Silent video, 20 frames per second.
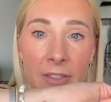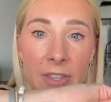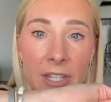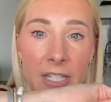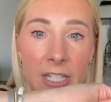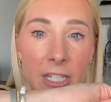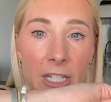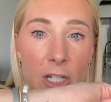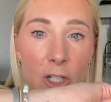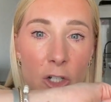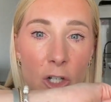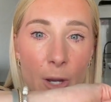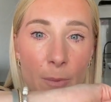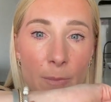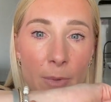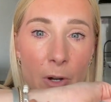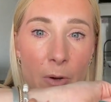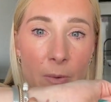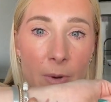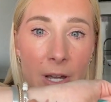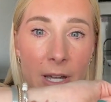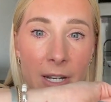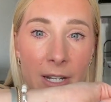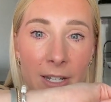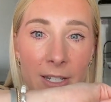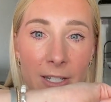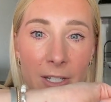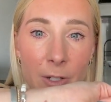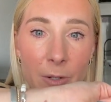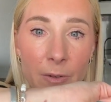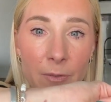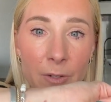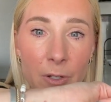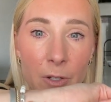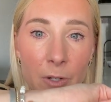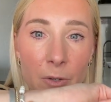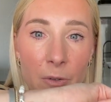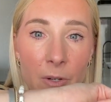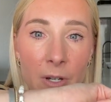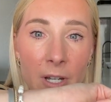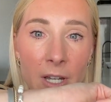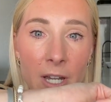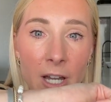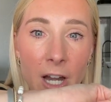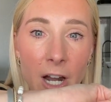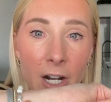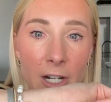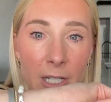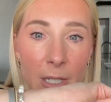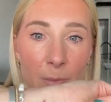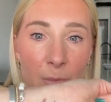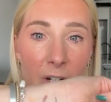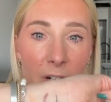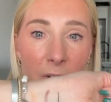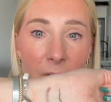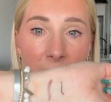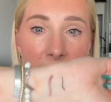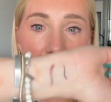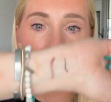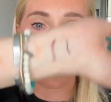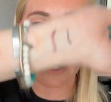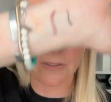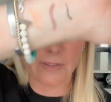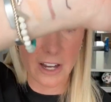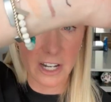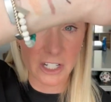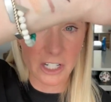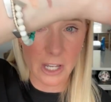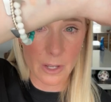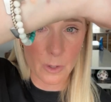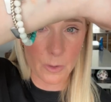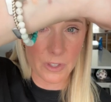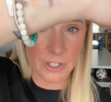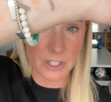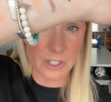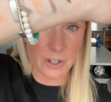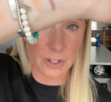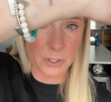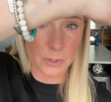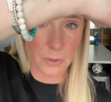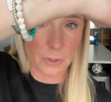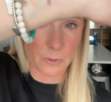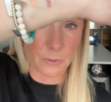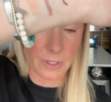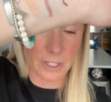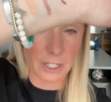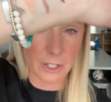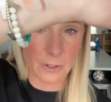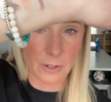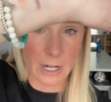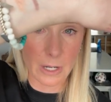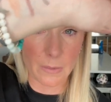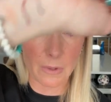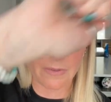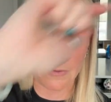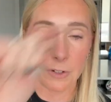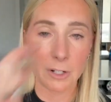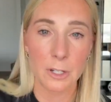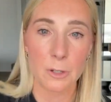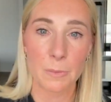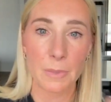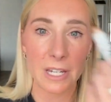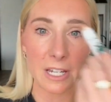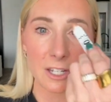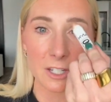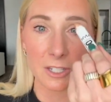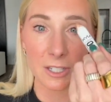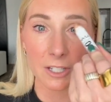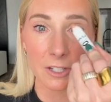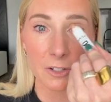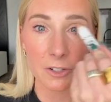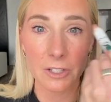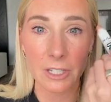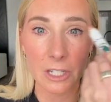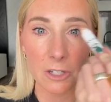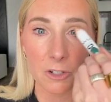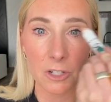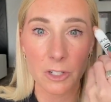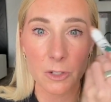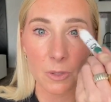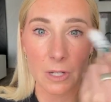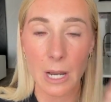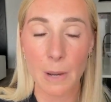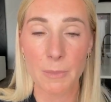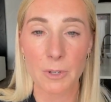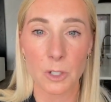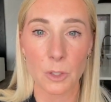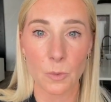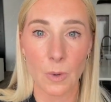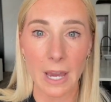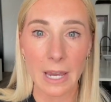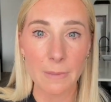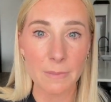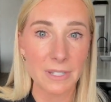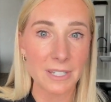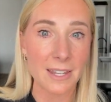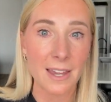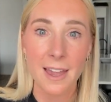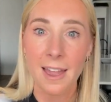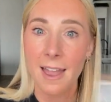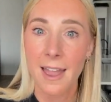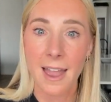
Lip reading: This is a jumbo one. So if you are someone who's scared of eyeshadow, this is also a really great one for you because literally you just do a couple swipes